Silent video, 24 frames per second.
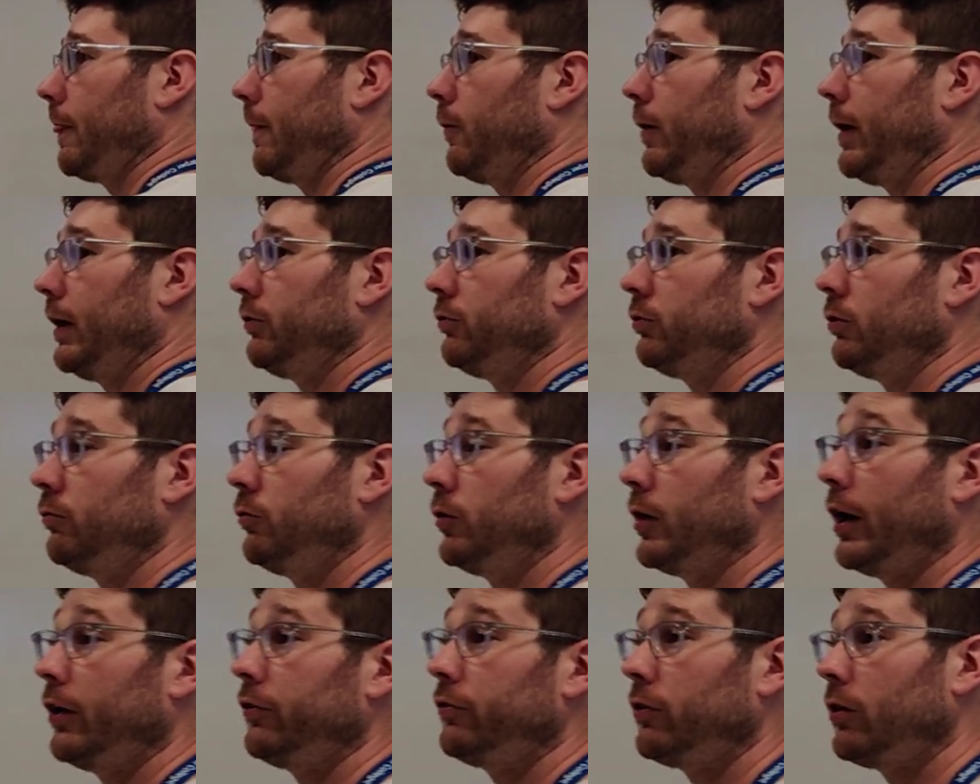Okay, so
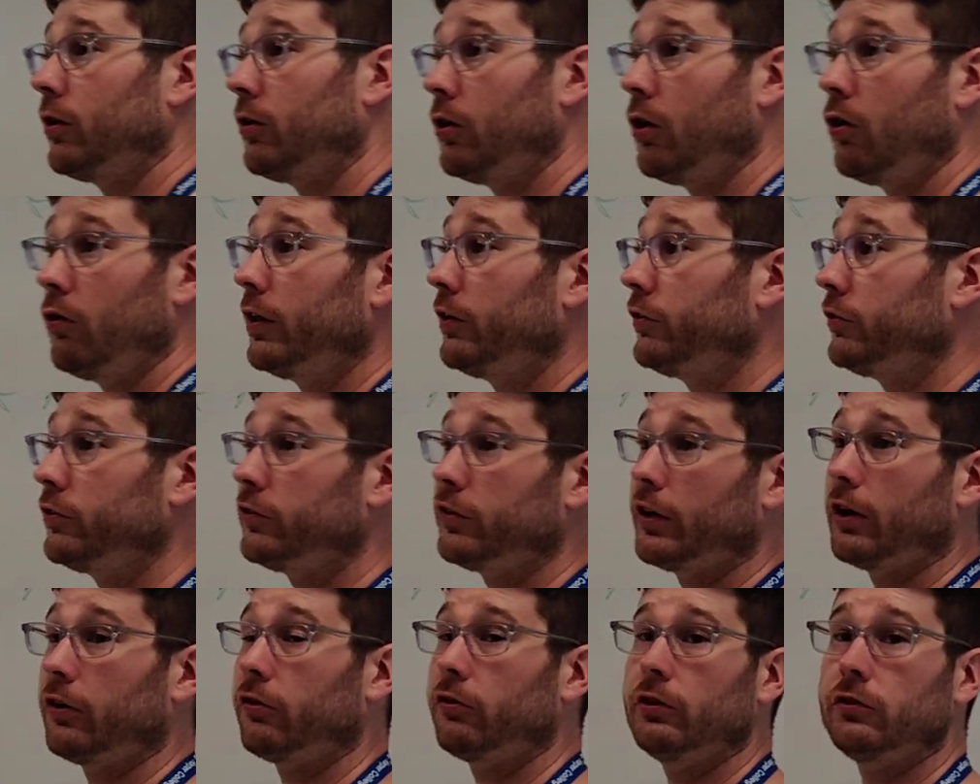if you guys didn't know this,
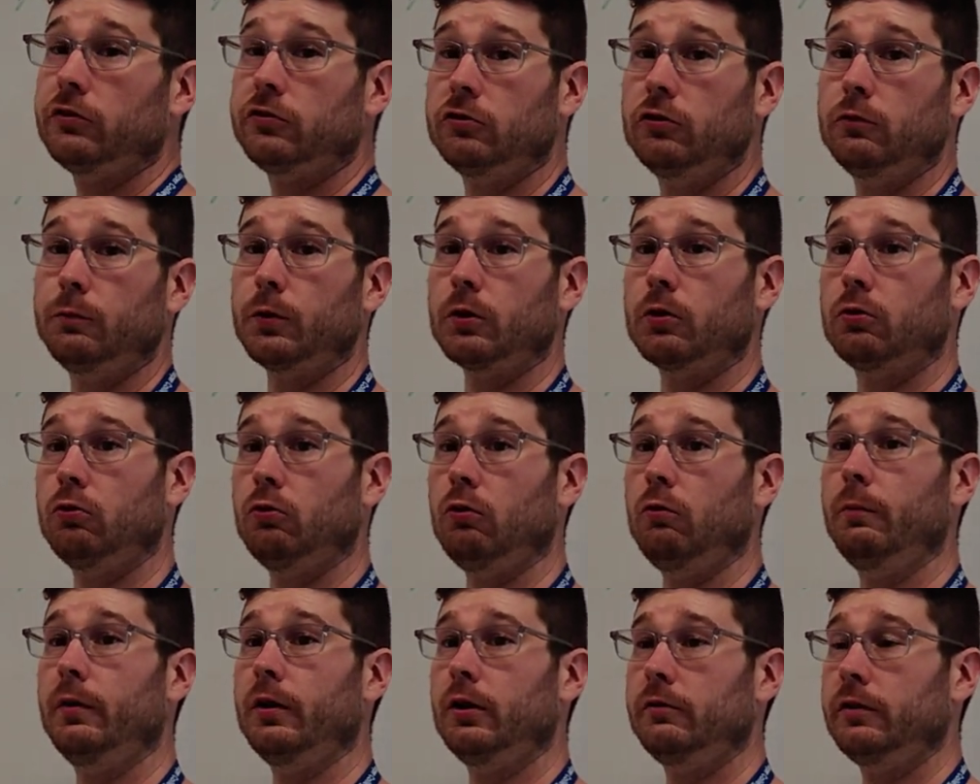it's actually a super
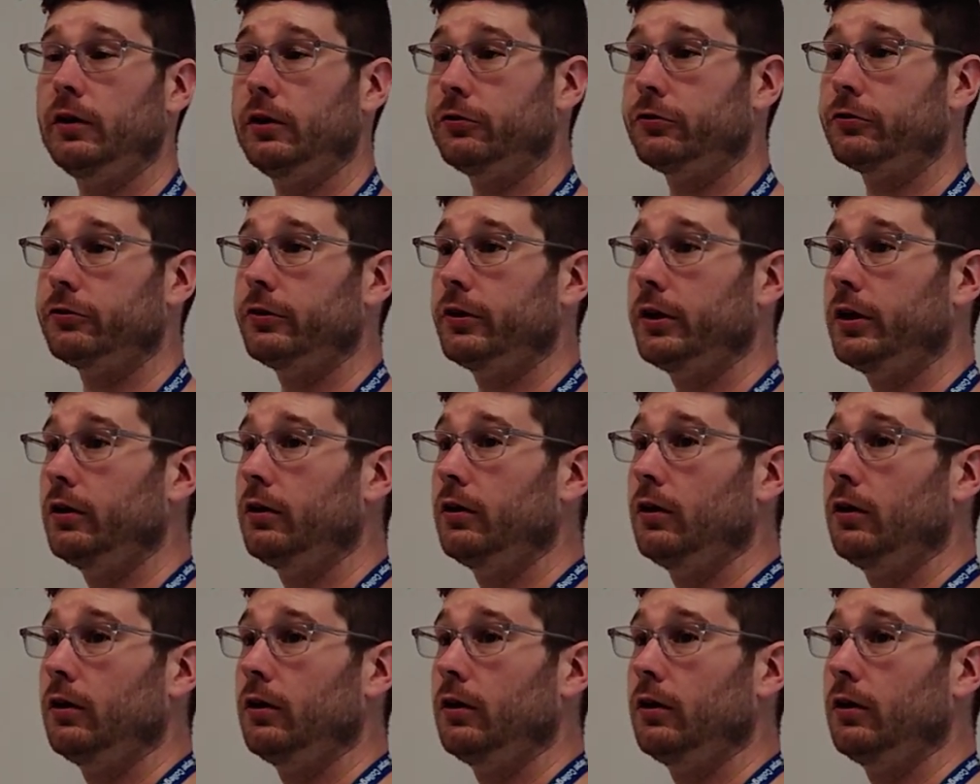cool bit of history.